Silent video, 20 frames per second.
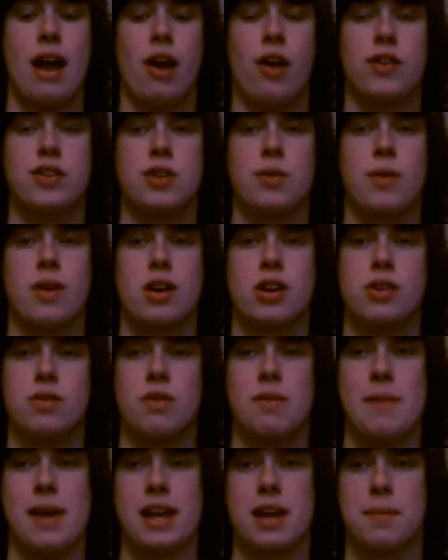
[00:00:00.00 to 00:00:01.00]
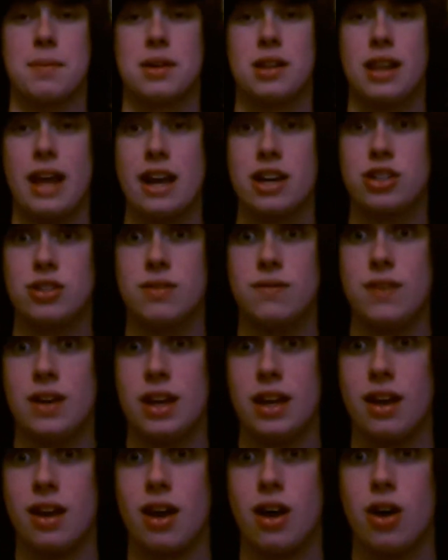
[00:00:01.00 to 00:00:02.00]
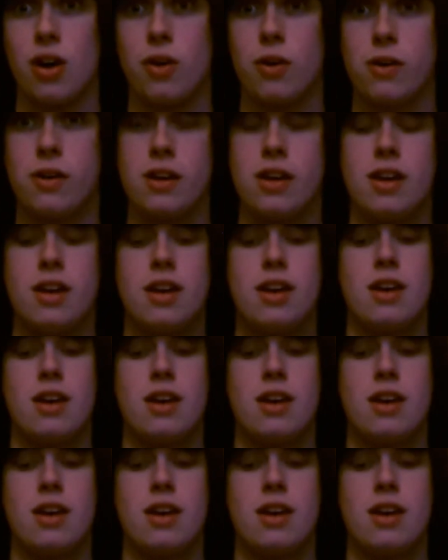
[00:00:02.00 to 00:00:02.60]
I also want to do a makeup collection video,